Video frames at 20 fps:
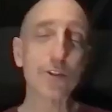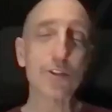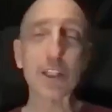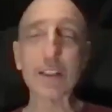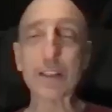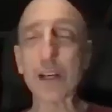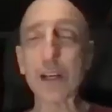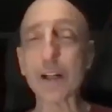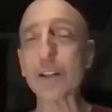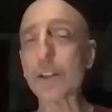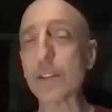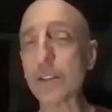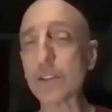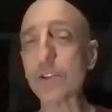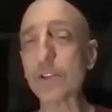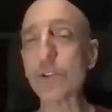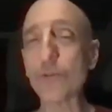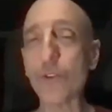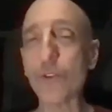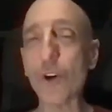think you take that a
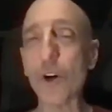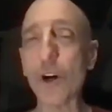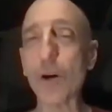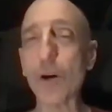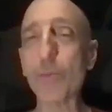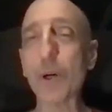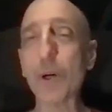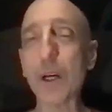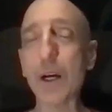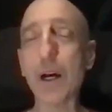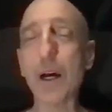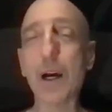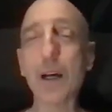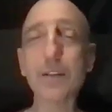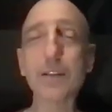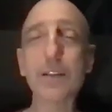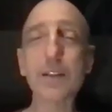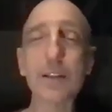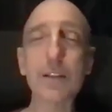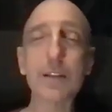little too far, but
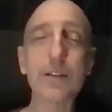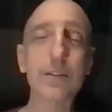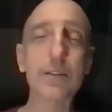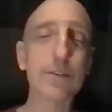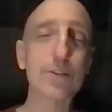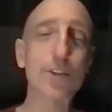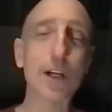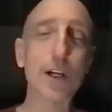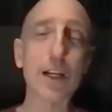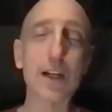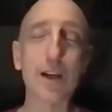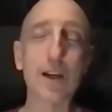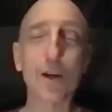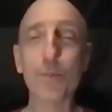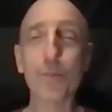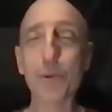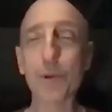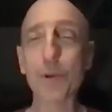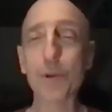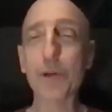I did try to
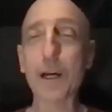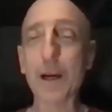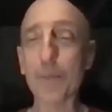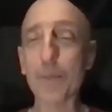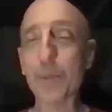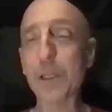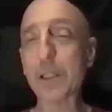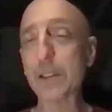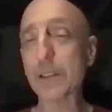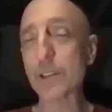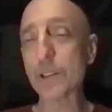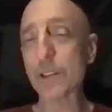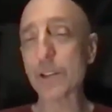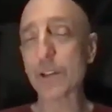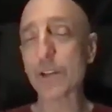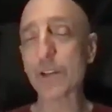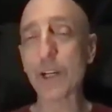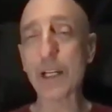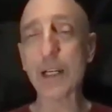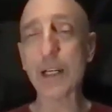help you out because
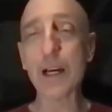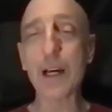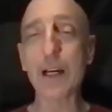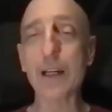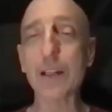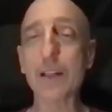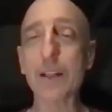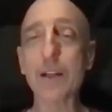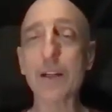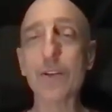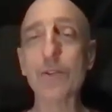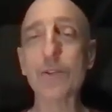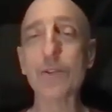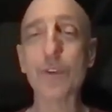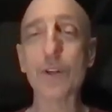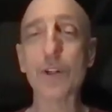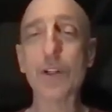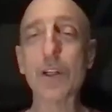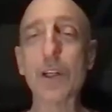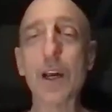you're a great guy. It
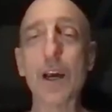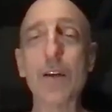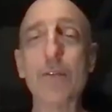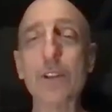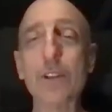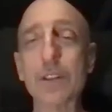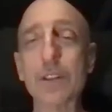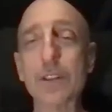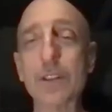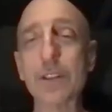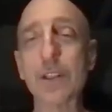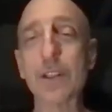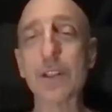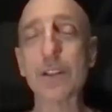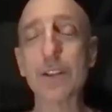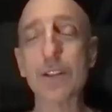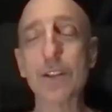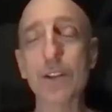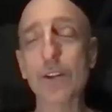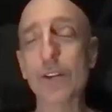was very obvious,
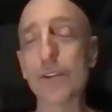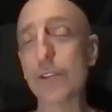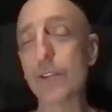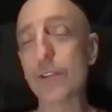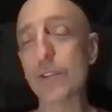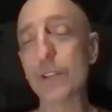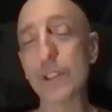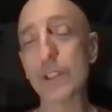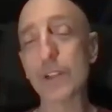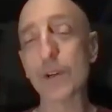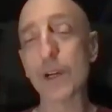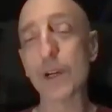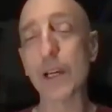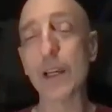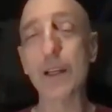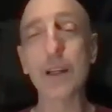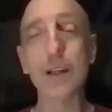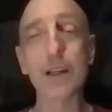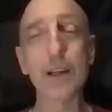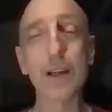and you did
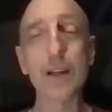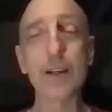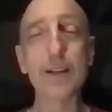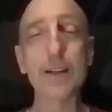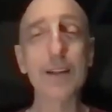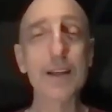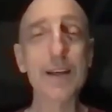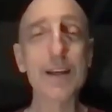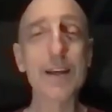great. And